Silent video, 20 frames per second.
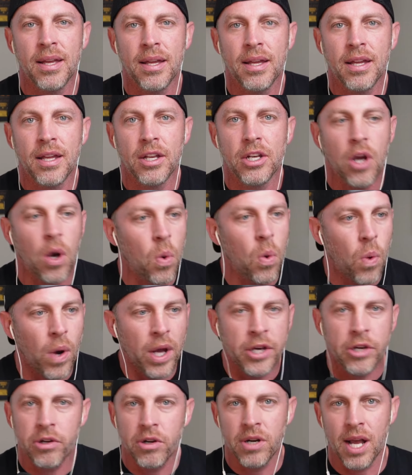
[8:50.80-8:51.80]
No
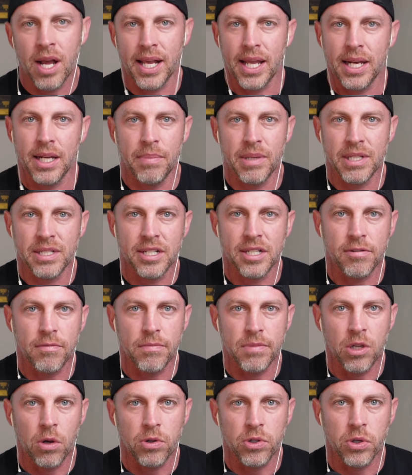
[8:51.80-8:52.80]
wonder you're not getting business from
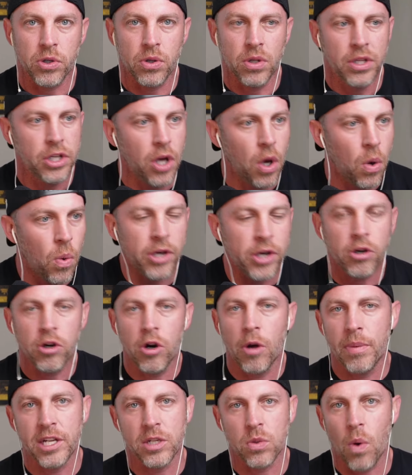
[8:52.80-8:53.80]
social. No wonder
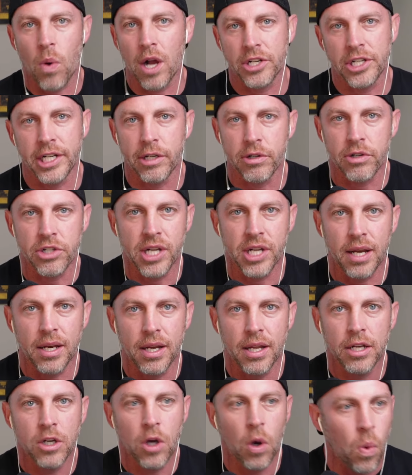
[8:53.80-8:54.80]
nobody's watching your shit.
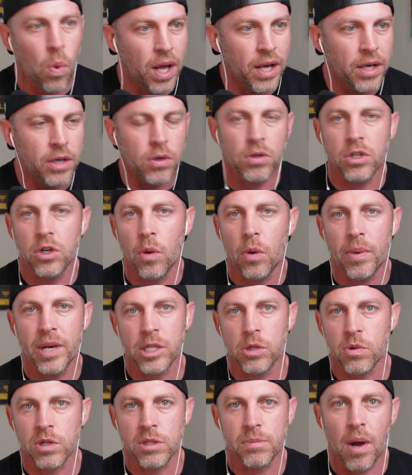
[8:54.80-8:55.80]
No wonder
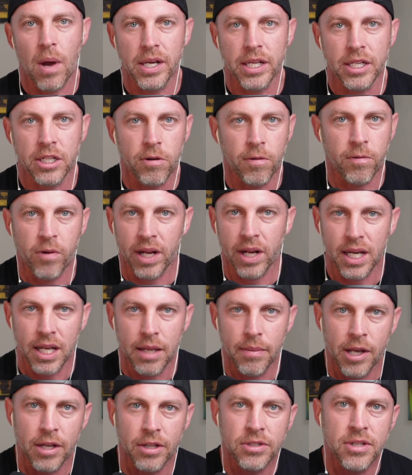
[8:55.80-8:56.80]
nobody's responding to your freaking
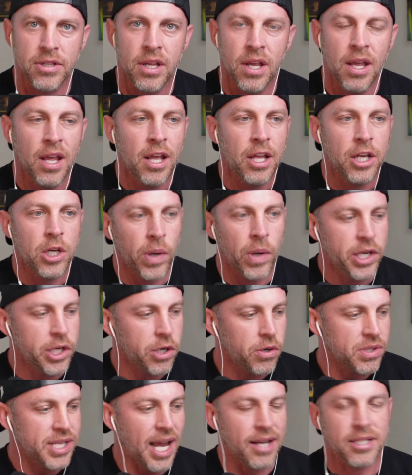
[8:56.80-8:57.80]
emails. No wonder
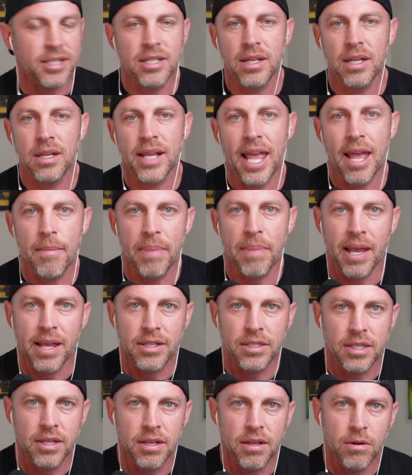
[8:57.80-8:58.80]
your text
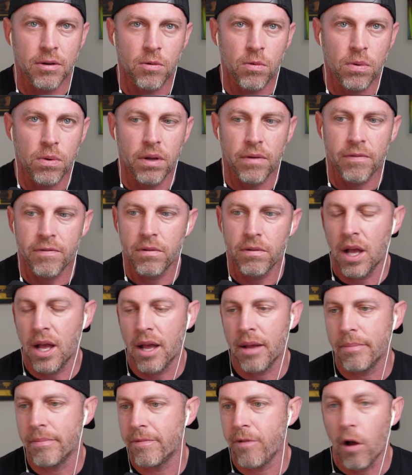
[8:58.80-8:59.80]
campaigns
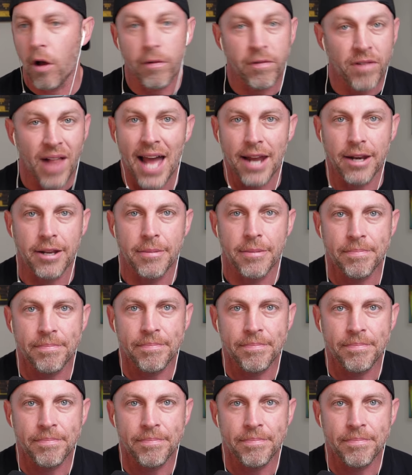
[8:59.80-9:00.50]
uh, fall flat.